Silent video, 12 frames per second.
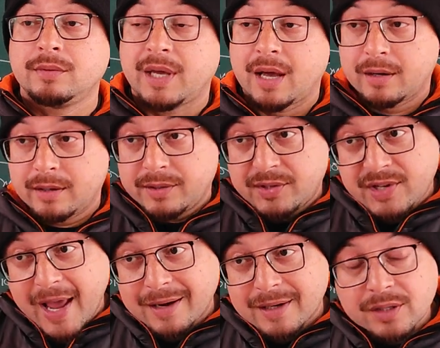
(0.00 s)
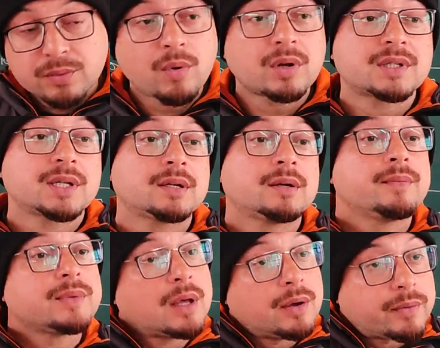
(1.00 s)
They are stagnant water,
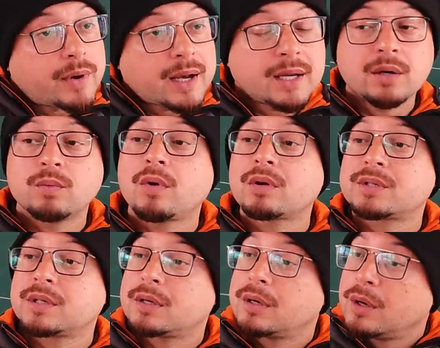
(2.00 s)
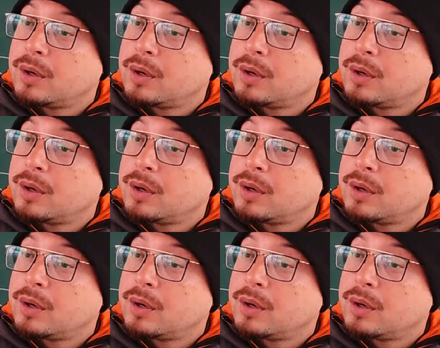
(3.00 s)
running water,